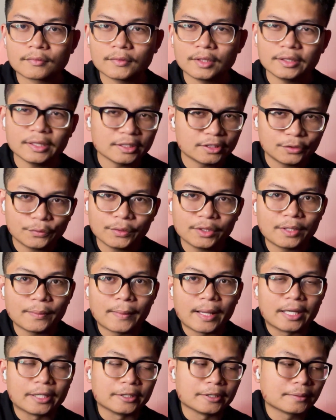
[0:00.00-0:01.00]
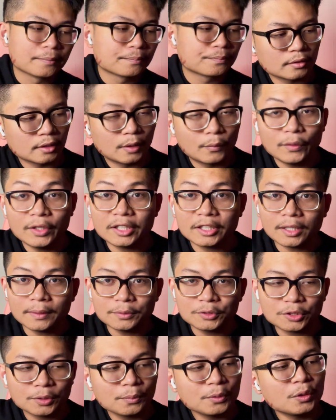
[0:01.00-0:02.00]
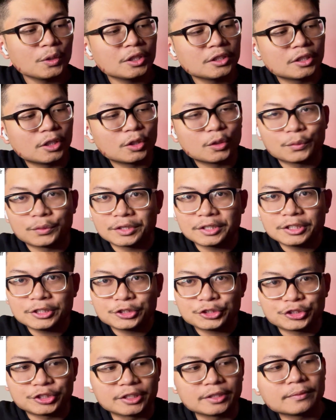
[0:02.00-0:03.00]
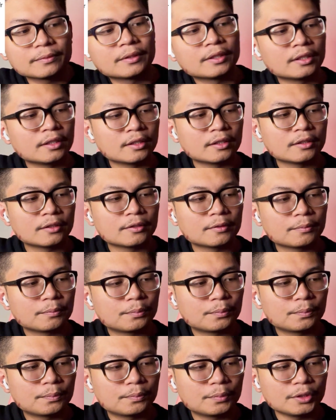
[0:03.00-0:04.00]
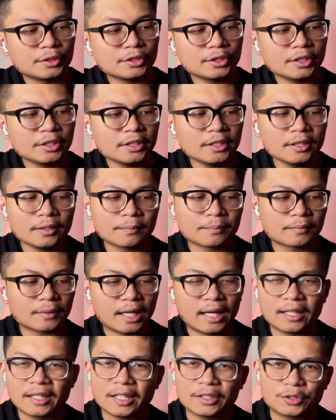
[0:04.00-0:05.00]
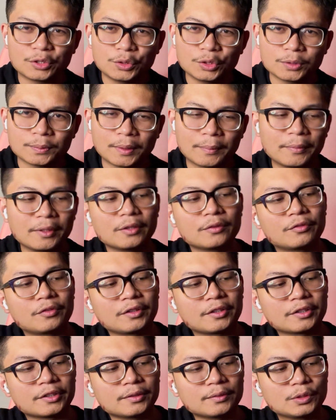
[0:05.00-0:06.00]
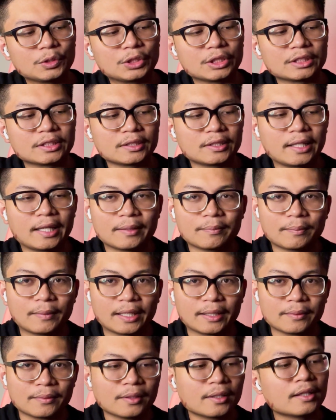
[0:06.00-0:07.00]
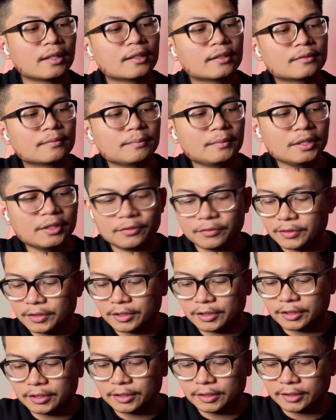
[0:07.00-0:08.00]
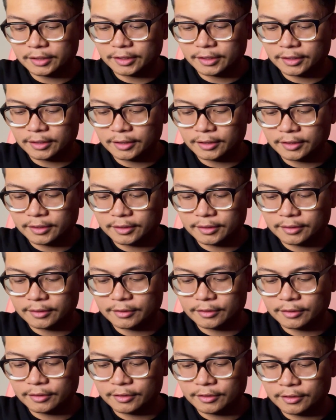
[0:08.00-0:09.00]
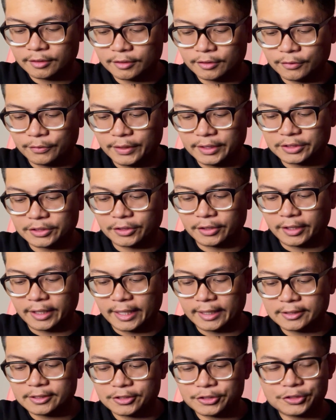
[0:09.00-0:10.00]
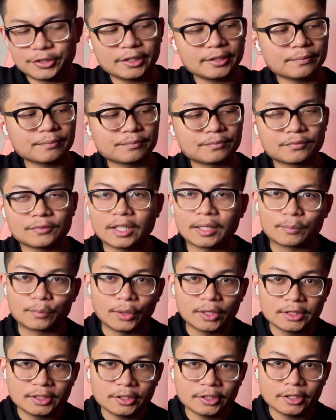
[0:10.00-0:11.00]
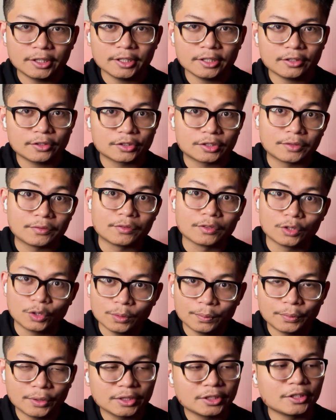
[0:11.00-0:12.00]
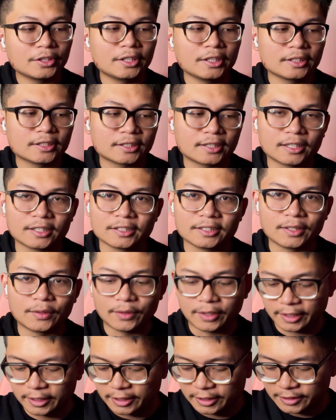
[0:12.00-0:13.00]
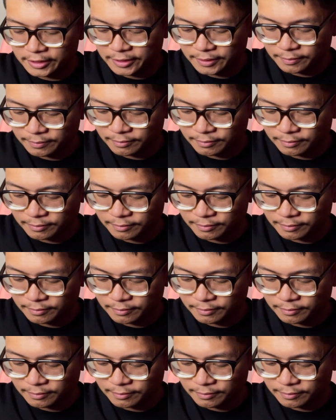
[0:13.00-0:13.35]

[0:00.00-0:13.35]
Doesn't really matter. And when it comes to muting the lower E string, personally, I like to use my middle finger to just let my middle finger rest on that string, not pressing on it, because if you do press on it, it's gonna sound like this.